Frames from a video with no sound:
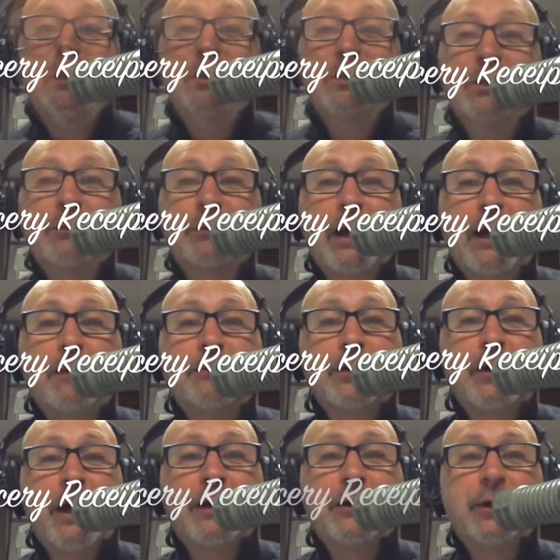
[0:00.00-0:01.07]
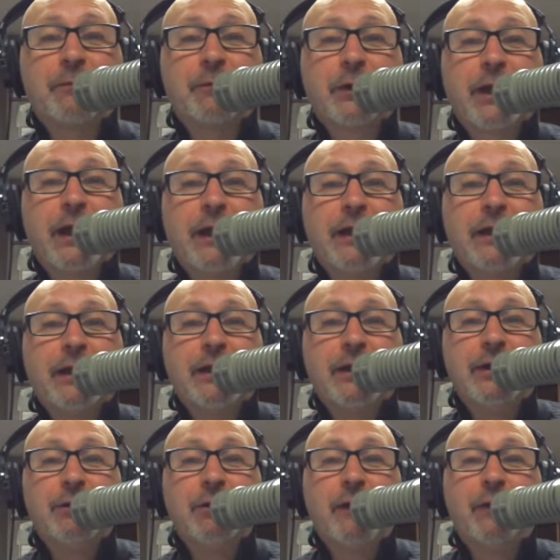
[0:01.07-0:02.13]
Sometimes you end up forgetting
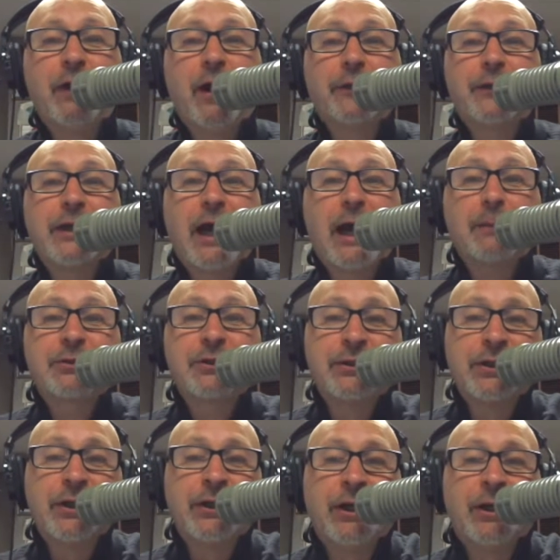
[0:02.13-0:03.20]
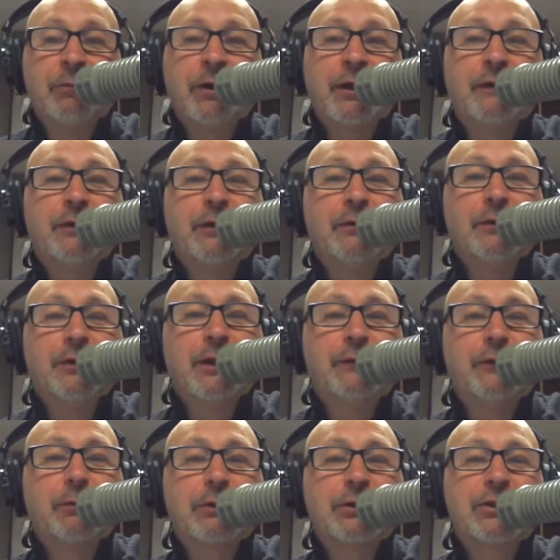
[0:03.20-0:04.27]
you have healthy options in there, but if you
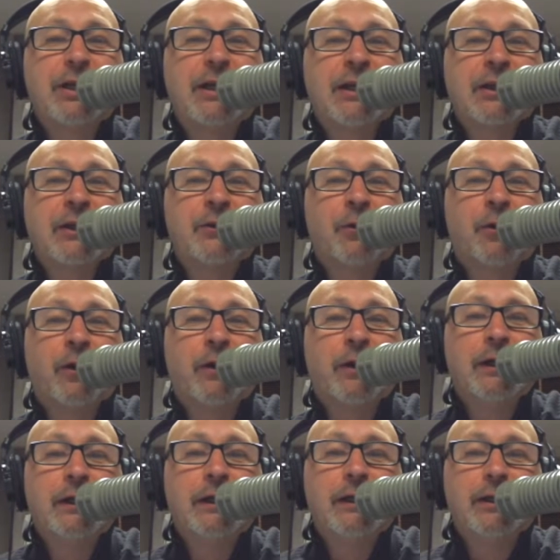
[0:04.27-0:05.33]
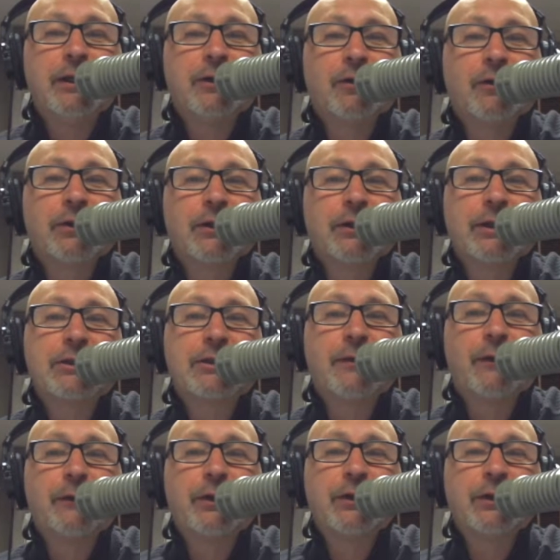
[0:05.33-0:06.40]
leave your receipt on the door, you go to the list of
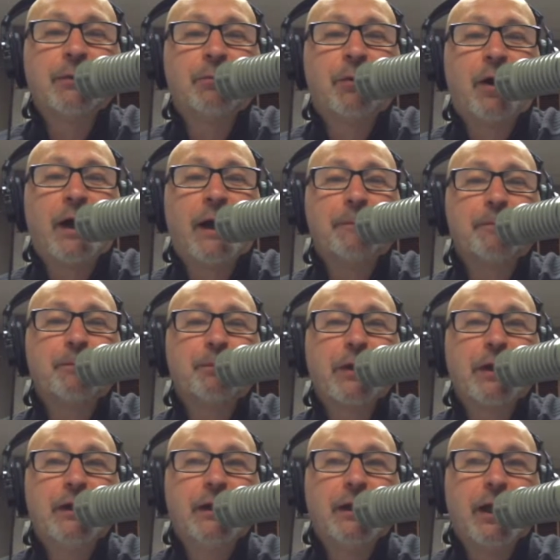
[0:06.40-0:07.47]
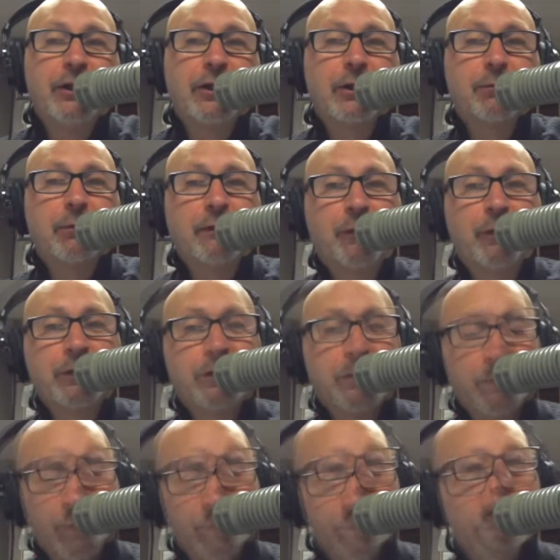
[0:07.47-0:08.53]
everything you bought, and you can refer
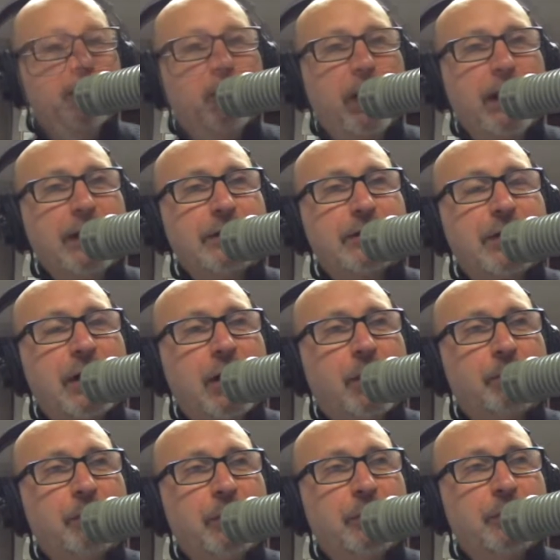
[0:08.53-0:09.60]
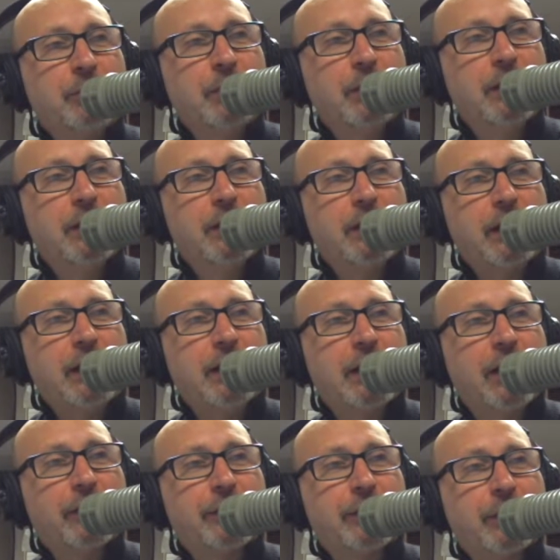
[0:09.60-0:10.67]
to it. Ways to help you eat
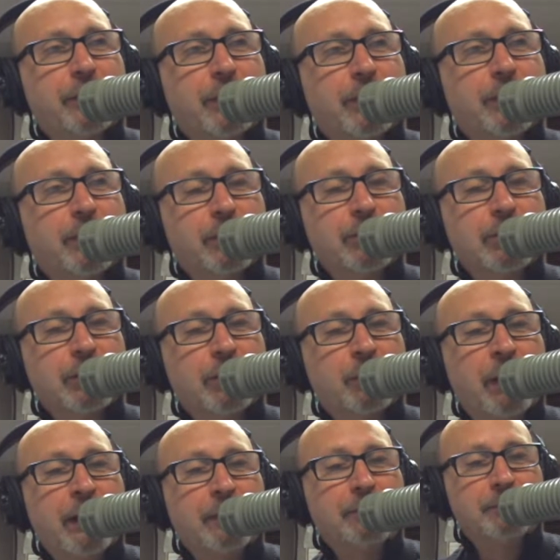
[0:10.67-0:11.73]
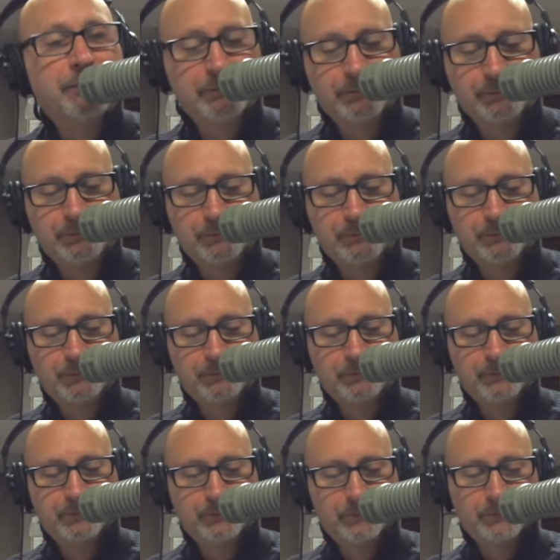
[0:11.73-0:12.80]
healthier and lose a little weight. I got a job
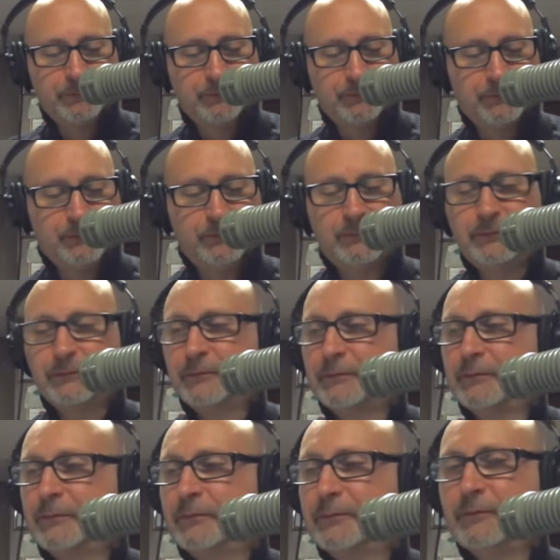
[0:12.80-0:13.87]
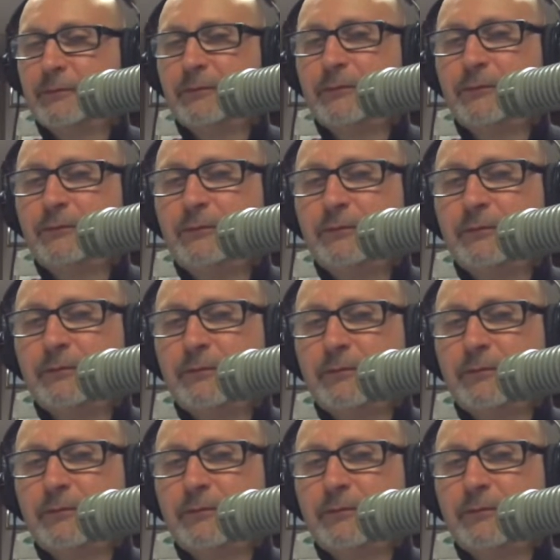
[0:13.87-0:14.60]
following fat people around with a tuba.